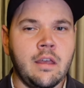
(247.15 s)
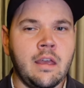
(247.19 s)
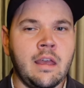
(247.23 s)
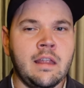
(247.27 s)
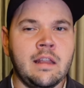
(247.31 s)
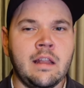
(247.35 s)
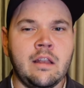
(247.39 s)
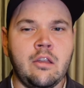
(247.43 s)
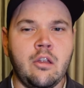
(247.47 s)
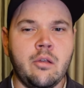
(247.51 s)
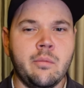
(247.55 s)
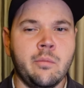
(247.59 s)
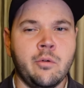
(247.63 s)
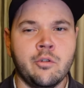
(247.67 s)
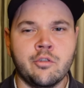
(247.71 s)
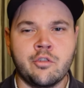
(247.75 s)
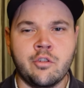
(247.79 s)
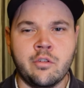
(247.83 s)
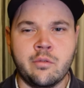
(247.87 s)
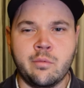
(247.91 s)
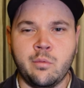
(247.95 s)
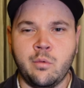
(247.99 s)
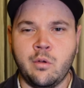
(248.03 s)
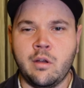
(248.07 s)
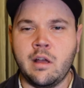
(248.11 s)
and then your
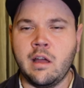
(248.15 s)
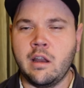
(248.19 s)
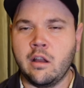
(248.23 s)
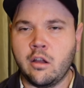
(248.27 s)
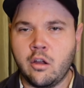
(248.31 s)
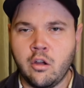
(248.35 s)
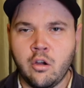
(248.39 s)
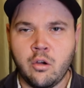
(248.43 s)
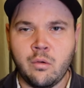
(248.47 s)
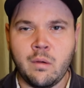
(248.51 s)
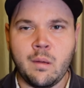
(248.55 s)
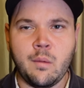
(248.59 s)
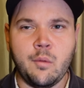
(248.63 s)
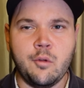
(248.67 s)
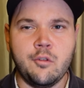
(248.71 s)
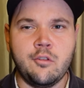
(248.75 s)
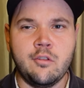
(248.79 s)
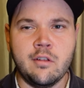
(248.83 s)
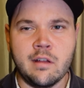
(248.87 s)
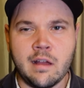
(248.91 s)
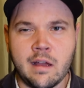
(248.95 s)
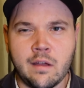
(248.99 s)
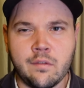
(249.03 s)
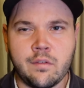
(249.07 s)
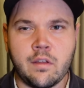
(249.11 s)
emotions will kind of go away once
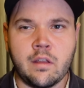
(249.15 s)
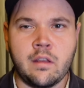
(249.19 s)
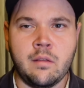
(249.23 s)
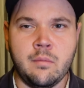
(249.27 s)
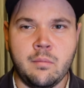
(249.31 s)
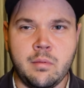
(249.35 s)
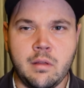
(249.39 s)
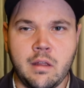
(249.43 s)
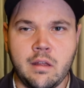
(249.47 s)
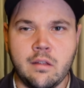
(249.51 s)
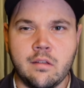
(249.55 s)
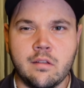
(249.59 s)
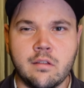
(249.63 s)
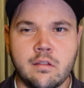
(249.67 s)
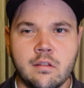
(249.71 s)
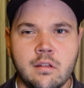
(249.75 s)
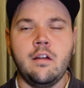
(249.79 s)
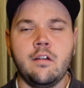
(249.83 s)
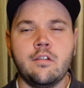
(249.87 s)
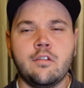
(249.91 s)
you have that in place.